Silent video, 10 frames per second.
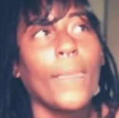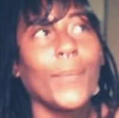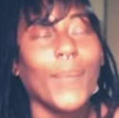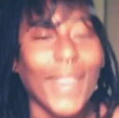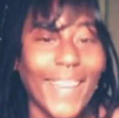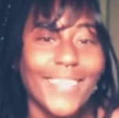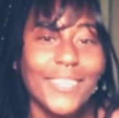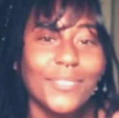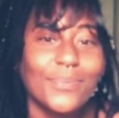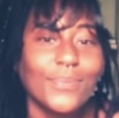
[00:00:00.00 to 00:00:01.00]
Man,
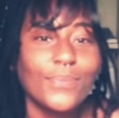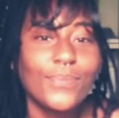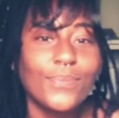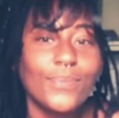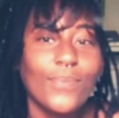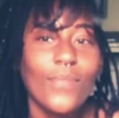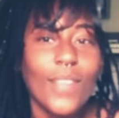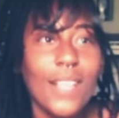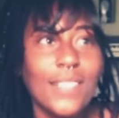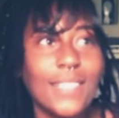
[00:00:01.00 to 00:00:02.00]

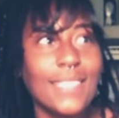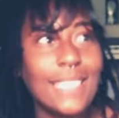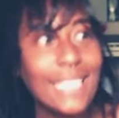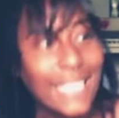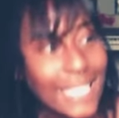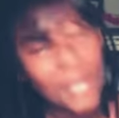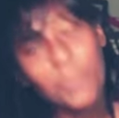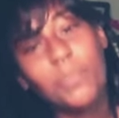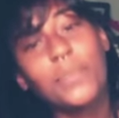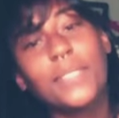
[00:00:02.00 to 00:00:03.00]
that's a deep,
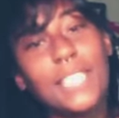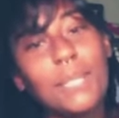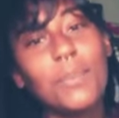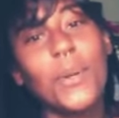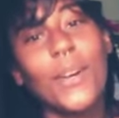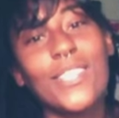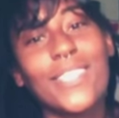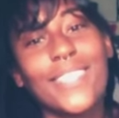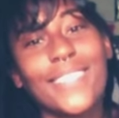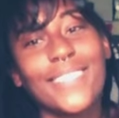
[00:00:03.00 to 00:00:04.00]
deep question.